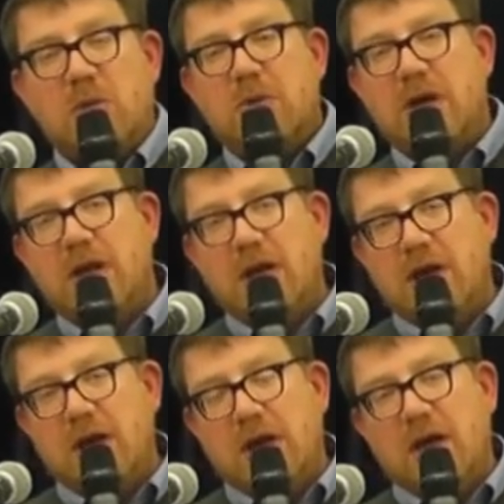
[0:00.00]
But
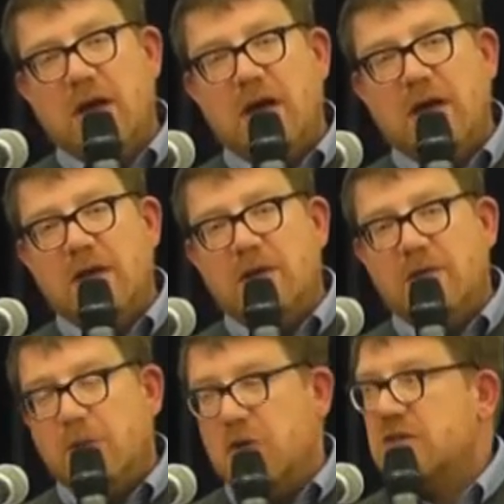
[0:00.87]

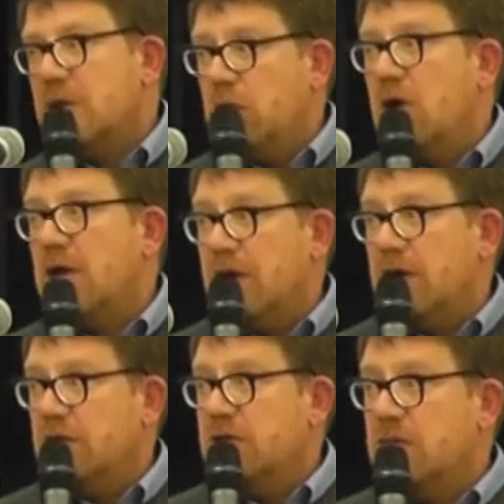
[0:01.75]
the Mossad were
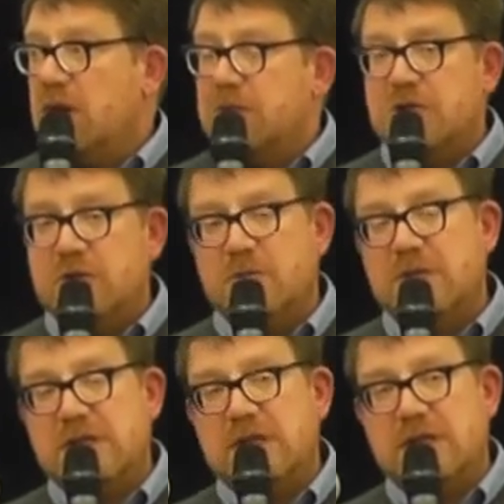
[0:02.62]
going after them up until the
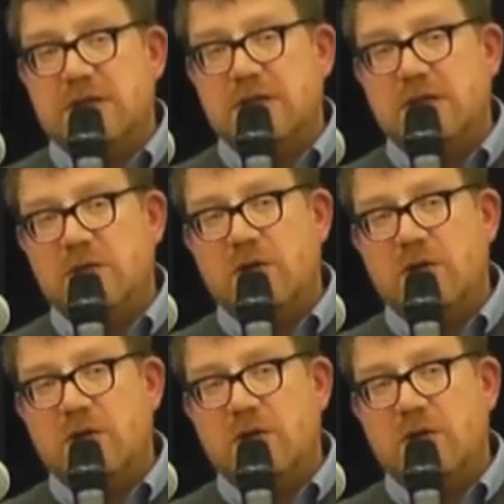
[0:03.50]
mid-60s,